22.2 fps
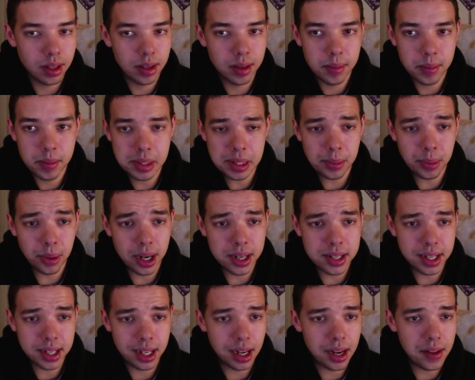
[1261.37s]
Surprised I
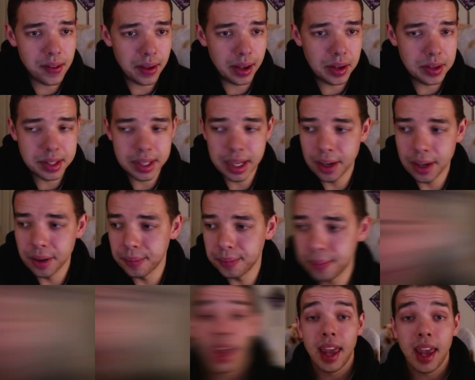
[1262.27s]
got nothing else out.
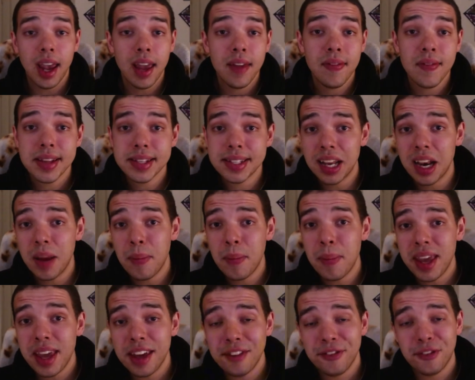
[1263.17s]
And that's going to
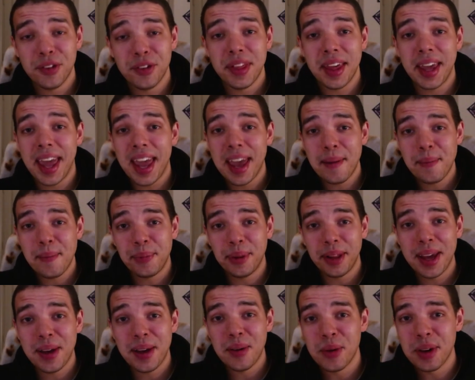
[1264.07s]
be it for the
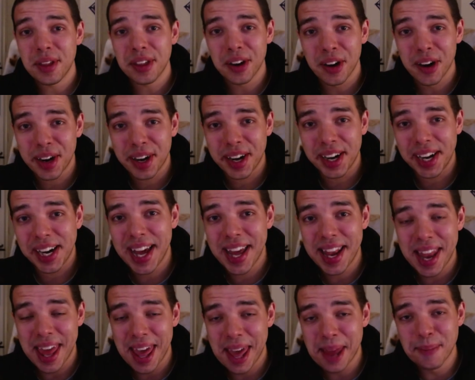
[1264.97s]
gameplay with
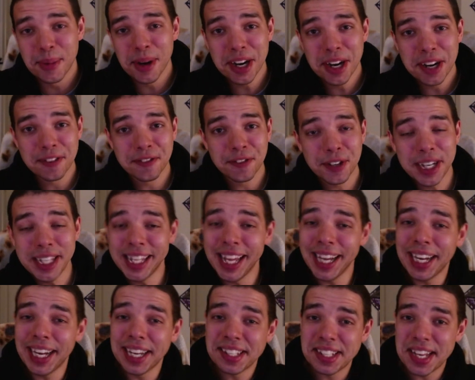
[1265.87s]
Arcanine and Butterfree. Like
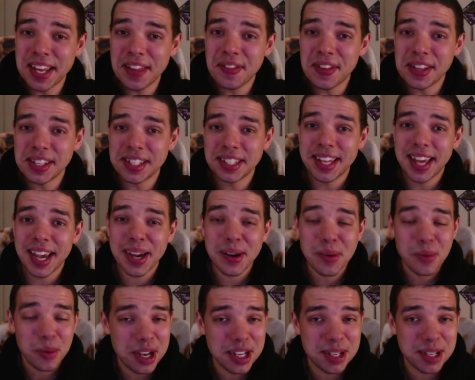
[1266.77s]
I said, this deck
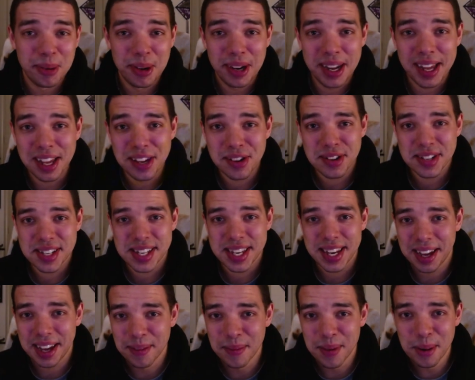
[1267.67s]
was pretty interesting to
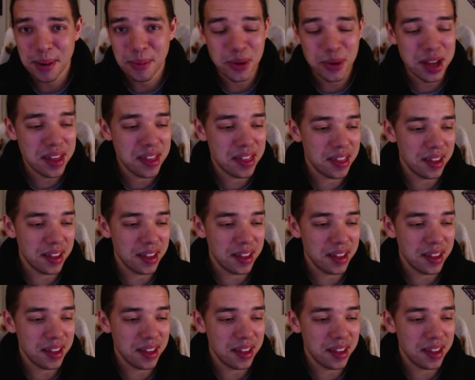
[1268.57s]
come up with.